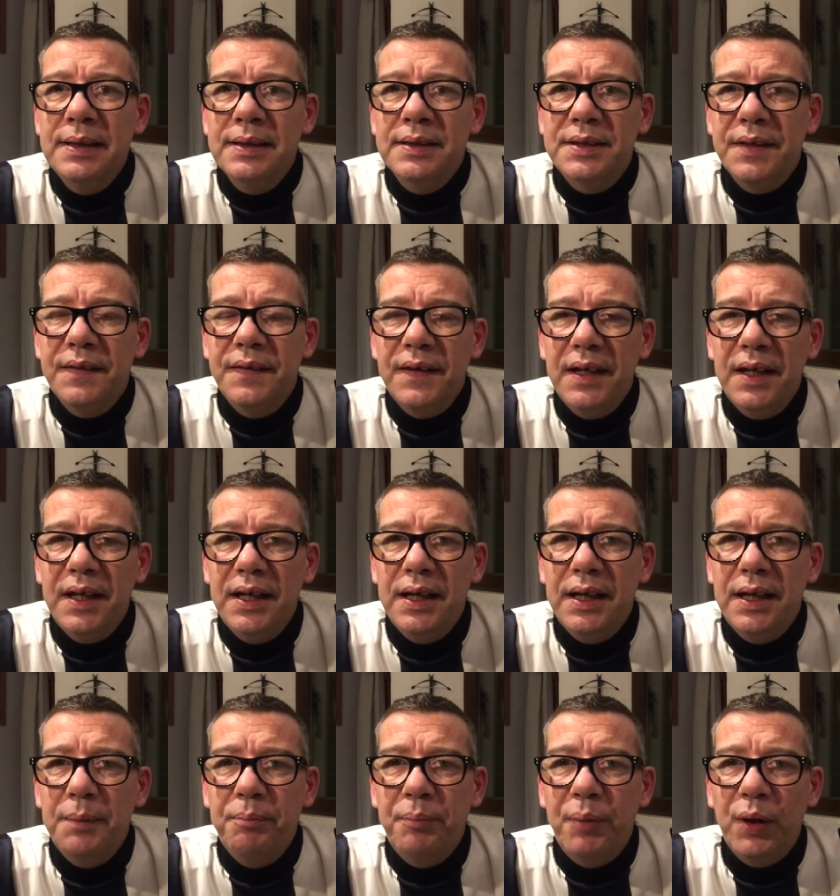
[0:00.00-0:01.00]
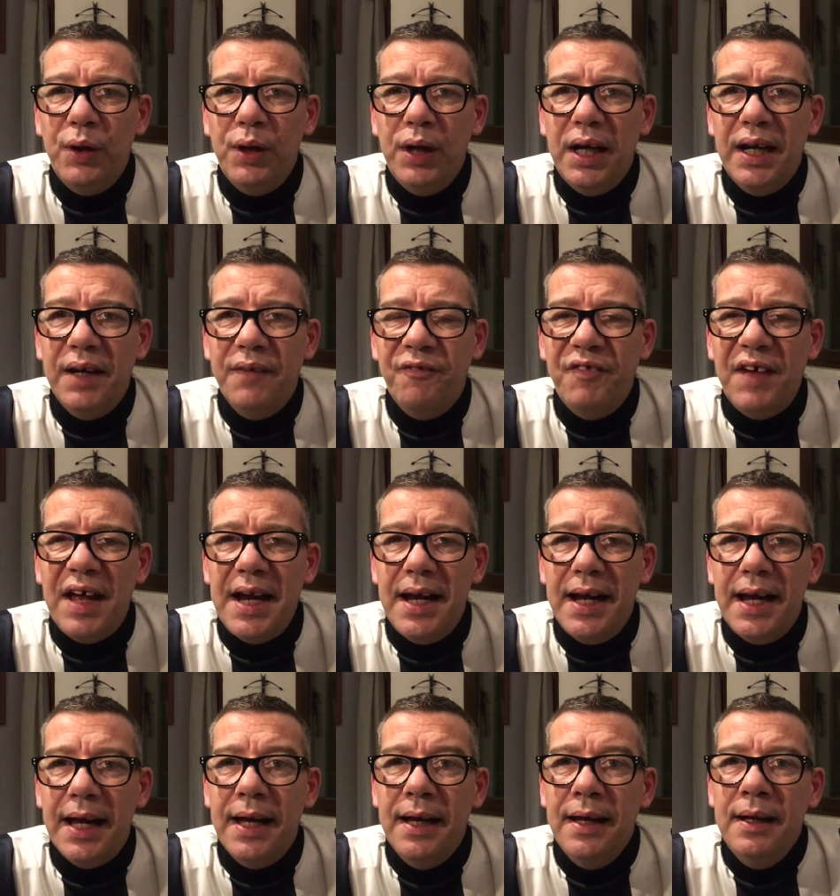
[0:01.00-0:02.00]
to the Burnley
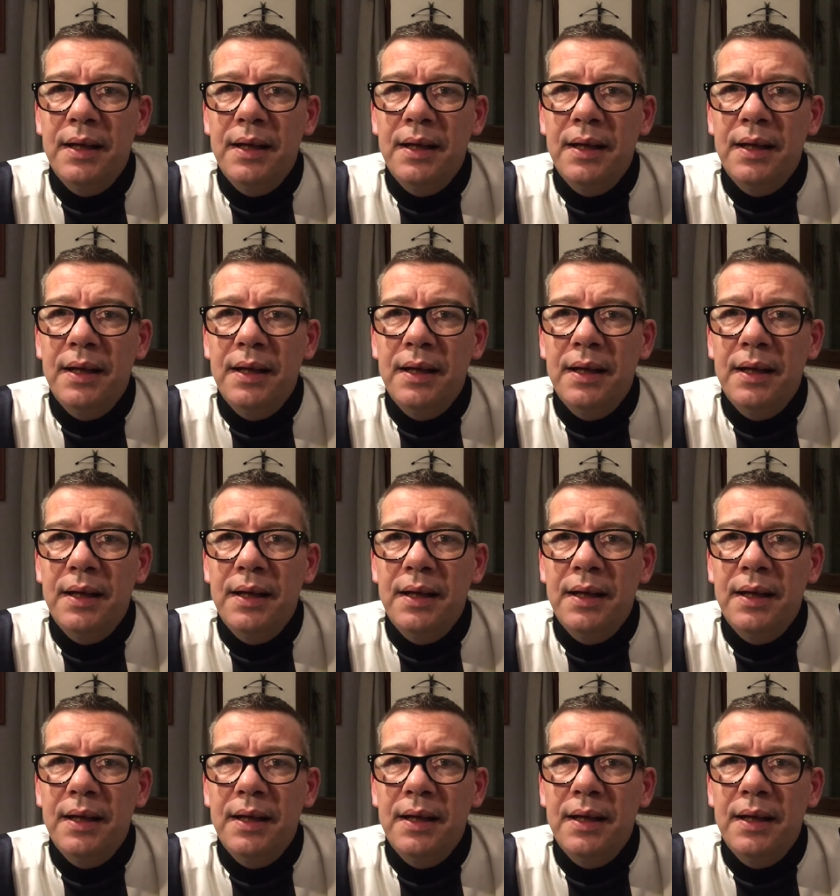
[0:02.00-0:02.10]
offender.